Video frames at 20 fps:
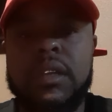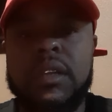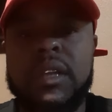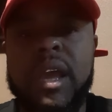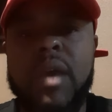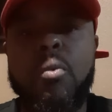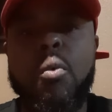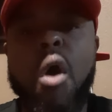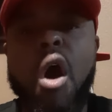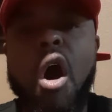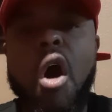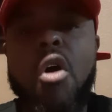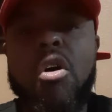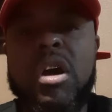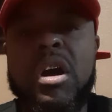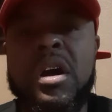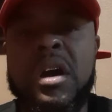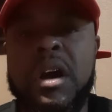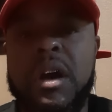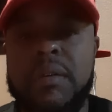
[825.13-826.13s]
that wall
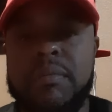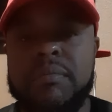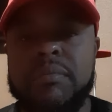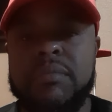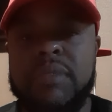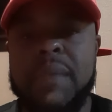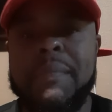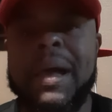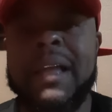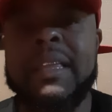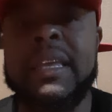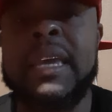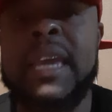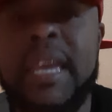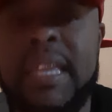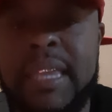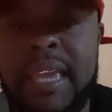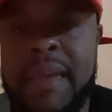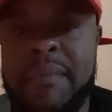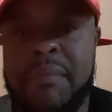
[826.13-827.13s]
come. They about to
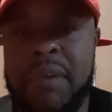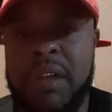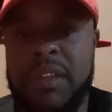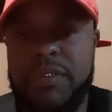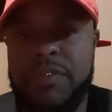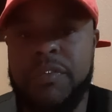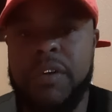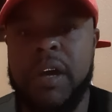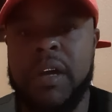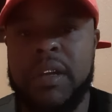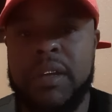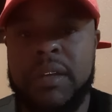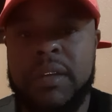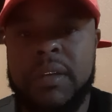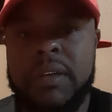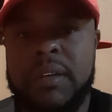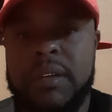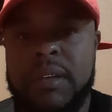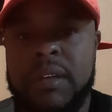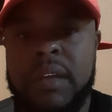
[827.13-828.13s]
hit that motherfucker.
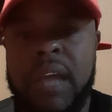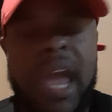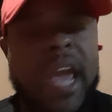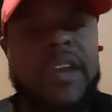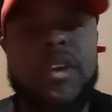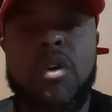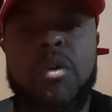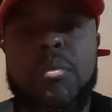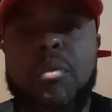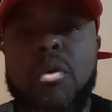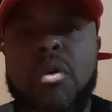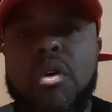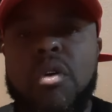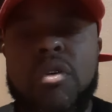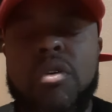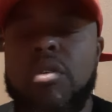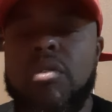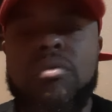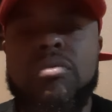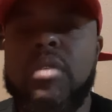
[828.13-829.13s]
Ain't no
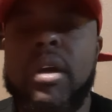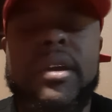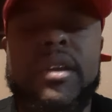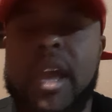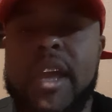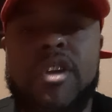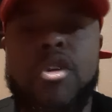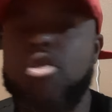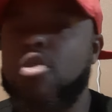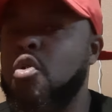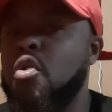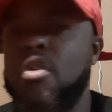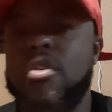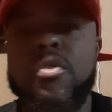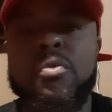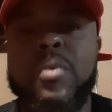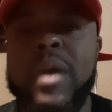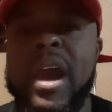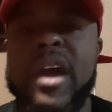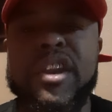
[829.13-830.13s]
more, ain't, ain't no
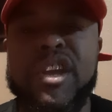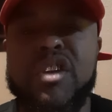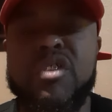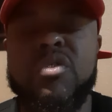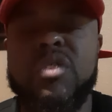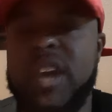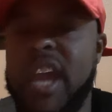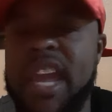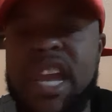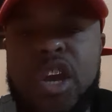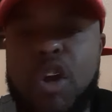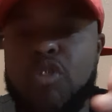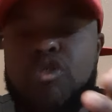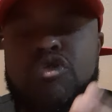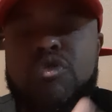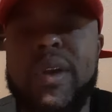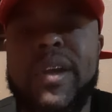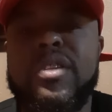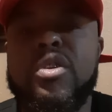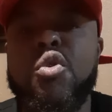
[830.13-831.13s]
going around it. You can't go
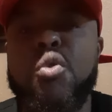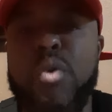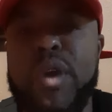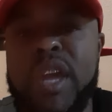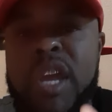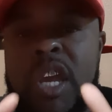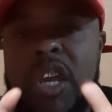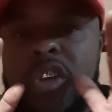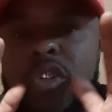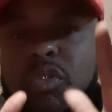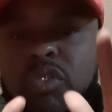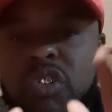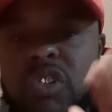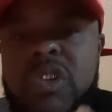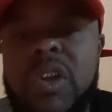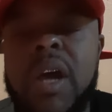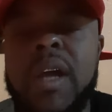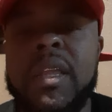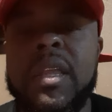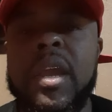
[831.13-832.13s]
straight through it. You
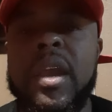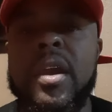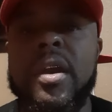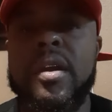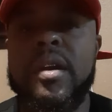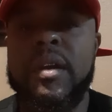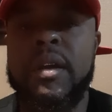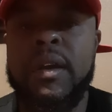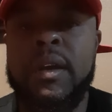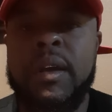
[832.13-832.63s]
stuck there.